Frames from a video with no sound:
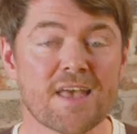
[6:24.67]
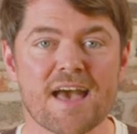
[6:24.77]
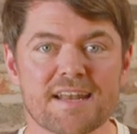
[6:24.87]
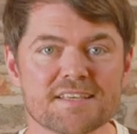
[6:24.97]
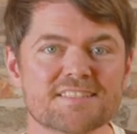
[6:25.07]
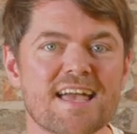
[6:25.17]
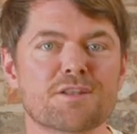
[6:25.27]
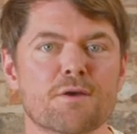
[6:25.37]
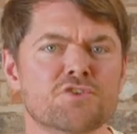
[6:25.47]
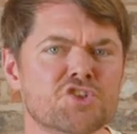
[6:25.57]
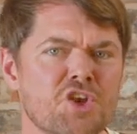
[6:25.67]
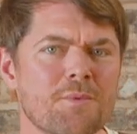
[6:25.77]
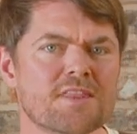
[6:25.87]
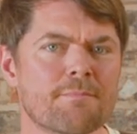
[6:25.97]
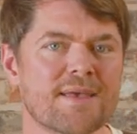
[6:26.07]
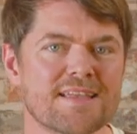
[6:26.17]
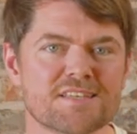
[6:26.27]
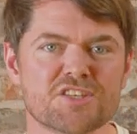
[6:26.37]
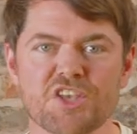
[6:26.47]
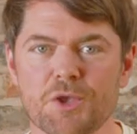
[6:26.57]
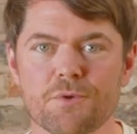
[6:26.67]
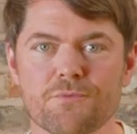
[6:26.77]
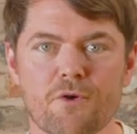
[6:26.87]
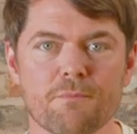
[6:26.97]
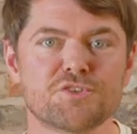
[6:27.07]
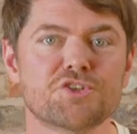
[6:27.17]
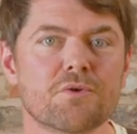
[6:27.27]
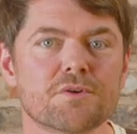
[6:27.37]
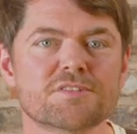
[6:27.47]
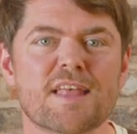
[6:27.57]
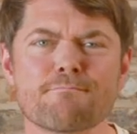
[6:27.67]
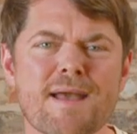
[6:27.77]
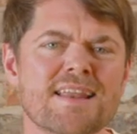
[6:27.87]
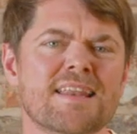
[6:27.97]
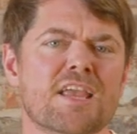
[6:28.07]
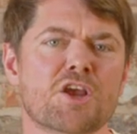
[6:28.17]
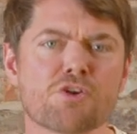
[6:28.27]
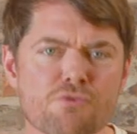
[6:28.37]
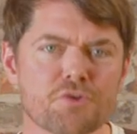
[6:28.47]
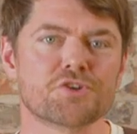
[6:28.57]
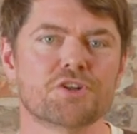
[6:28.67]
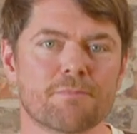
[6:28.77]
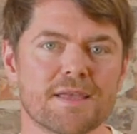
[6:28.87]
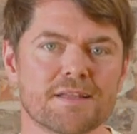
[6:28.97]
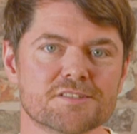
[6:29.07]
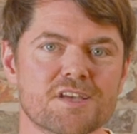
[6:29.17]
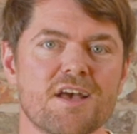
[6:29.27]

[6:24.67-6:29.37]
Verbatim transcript: And instead of chewing the beans into uniform chunks, they mainly crush the beans.